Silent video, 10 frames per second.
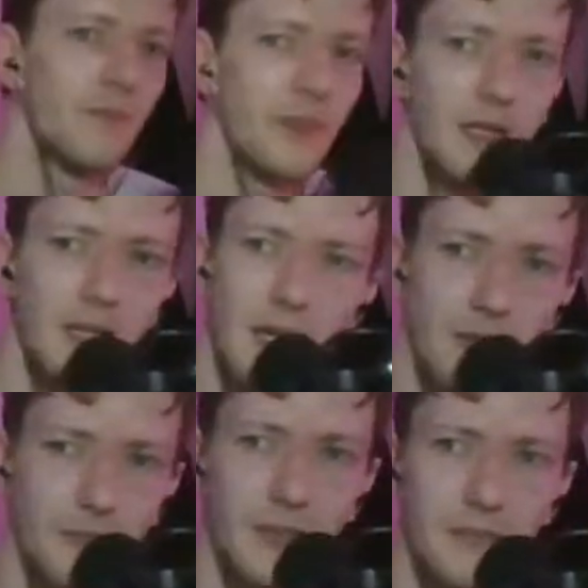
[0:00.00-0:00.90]
Yeah,
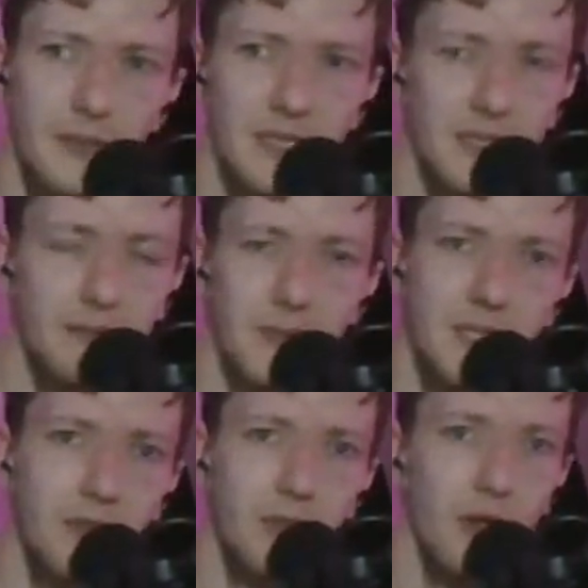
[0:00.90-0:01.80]
no,
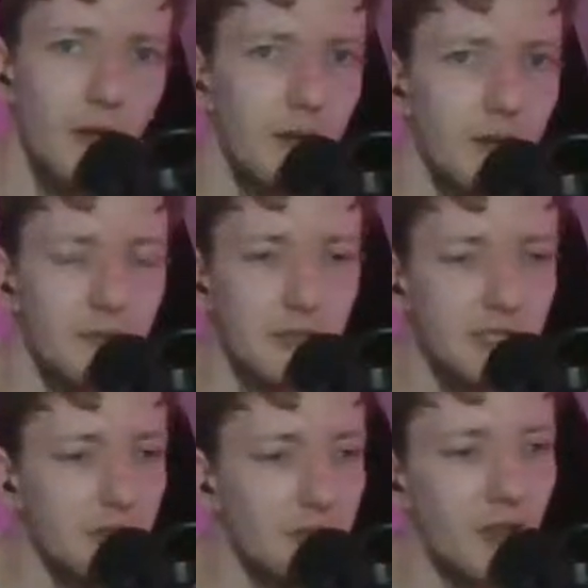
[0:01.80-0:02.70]
police are not
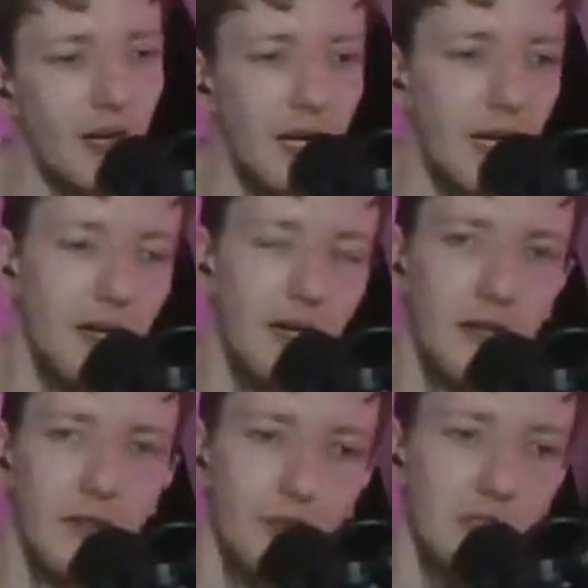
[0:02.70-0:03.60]

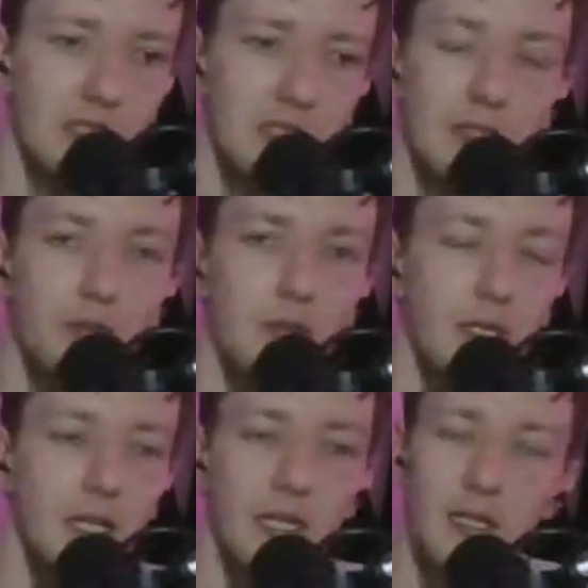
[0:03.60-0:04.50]
a force. They don't.
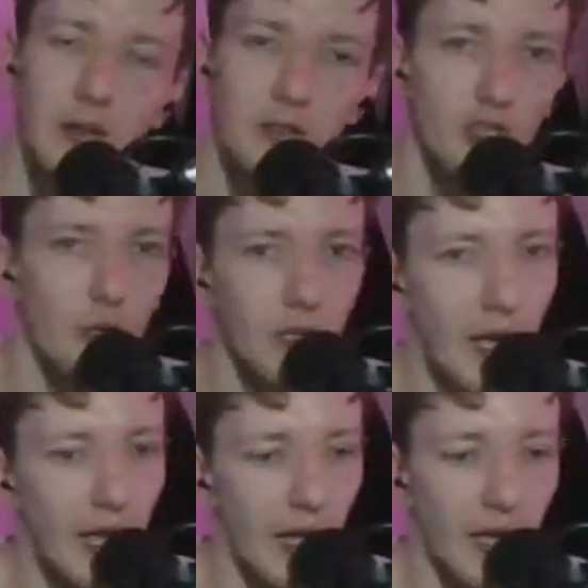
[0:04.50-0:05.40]
So
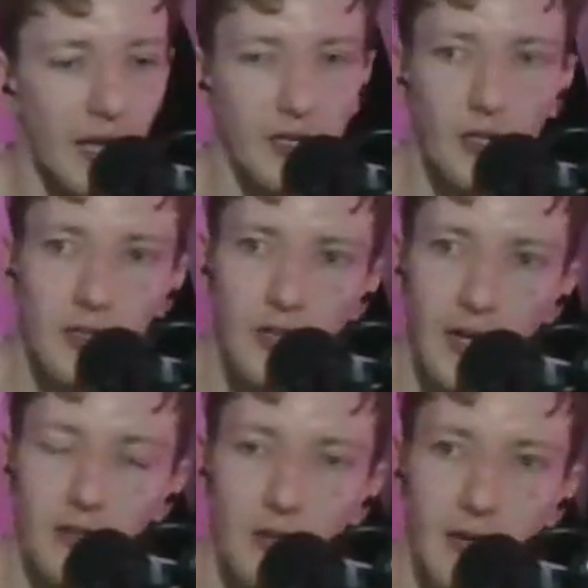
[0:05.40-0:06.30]
I
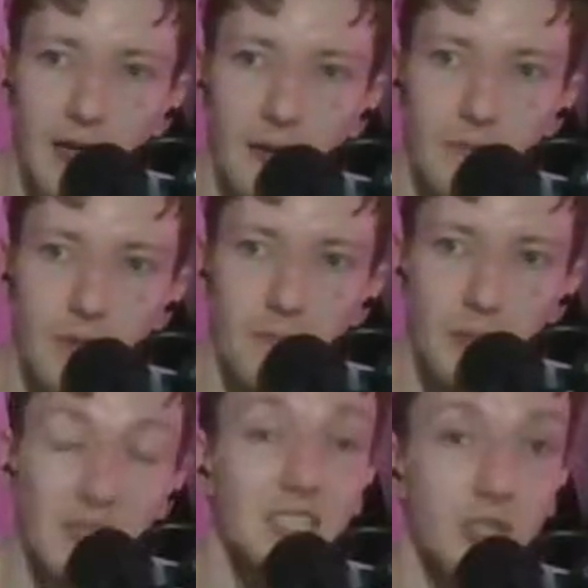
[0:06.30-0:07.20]
got
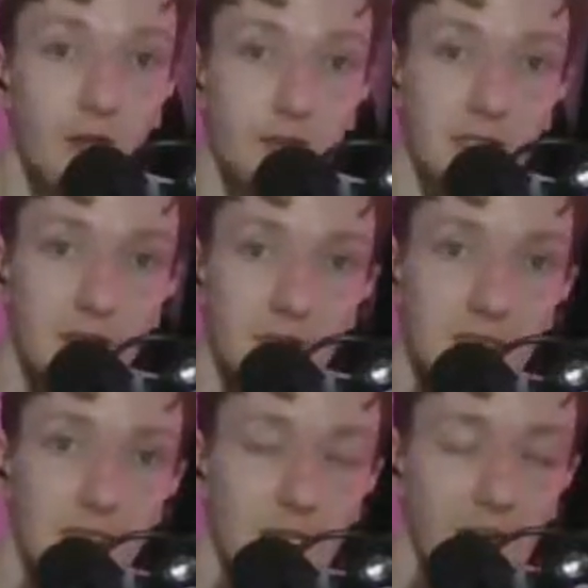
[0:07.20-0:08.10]
police
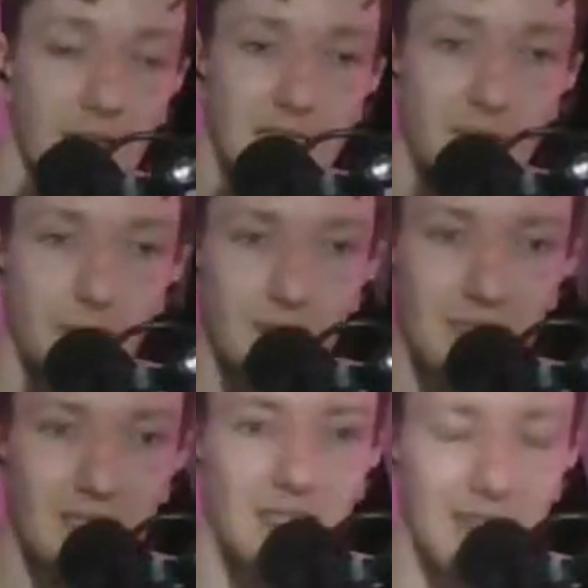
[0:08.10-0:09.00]
officers and
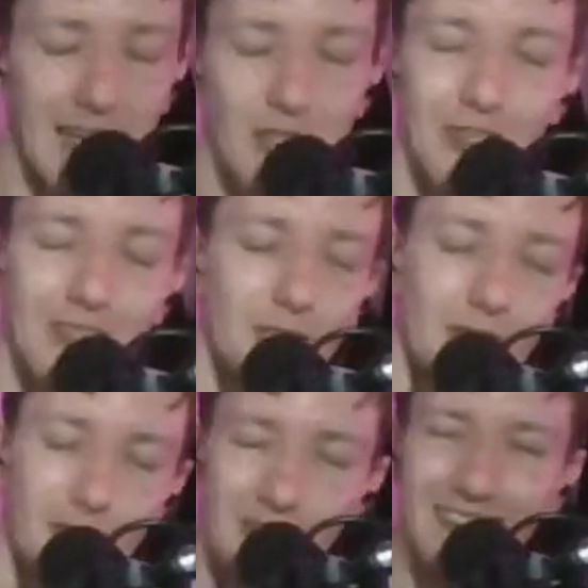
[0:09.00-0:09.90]
police lecturers.
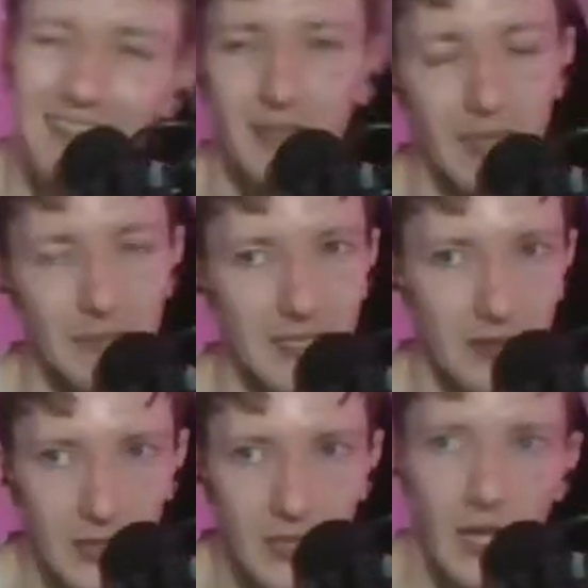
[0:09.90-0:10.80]
Let me tell
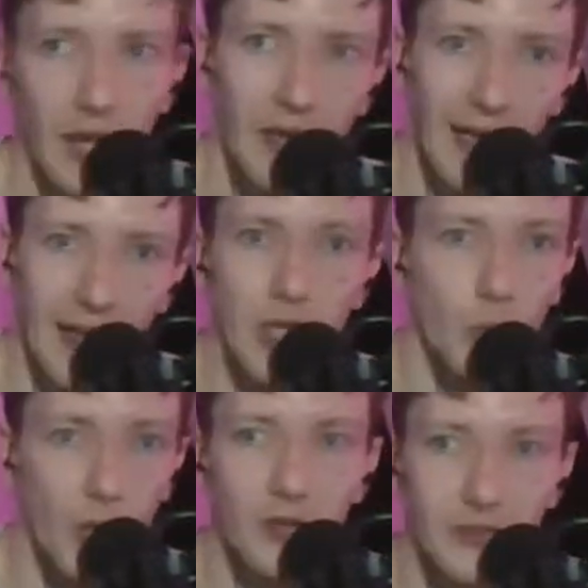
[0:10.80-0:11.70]
you, in the
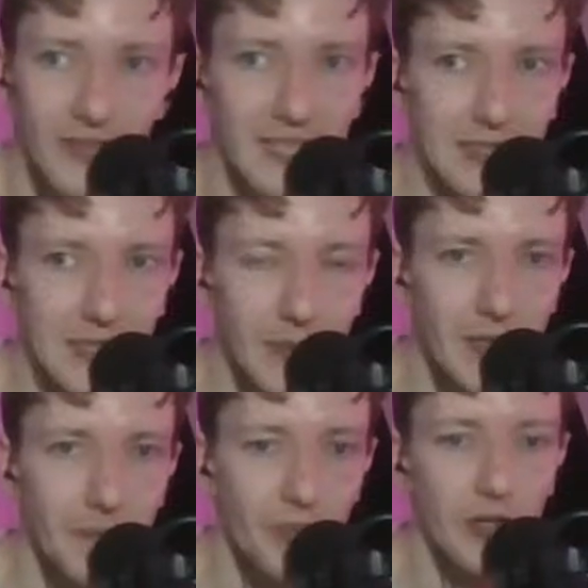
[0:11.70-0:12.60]
world of
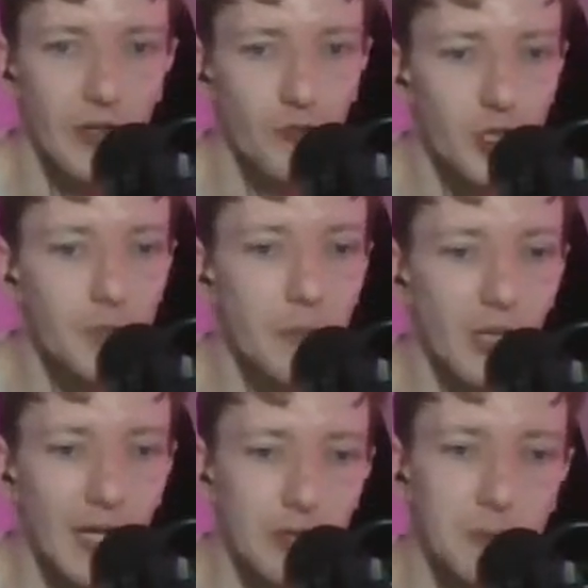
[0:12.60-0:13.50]
academia, there are a few people
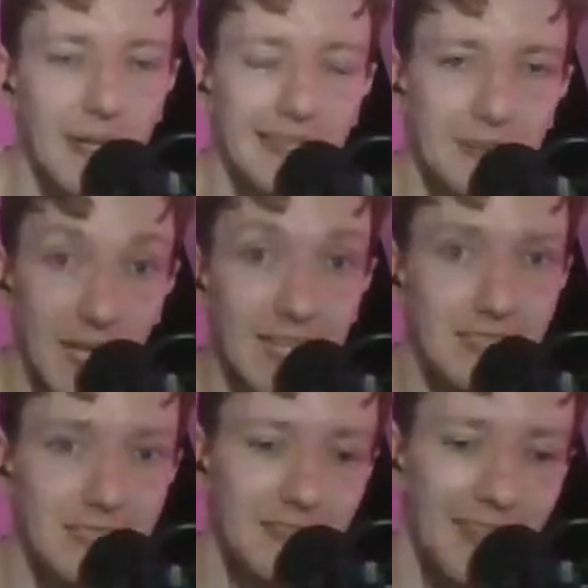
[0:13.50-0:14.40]
I respect
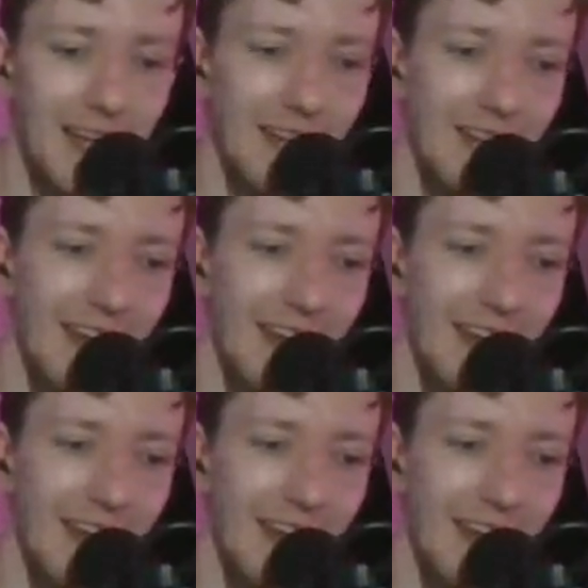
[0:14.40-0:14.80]
less than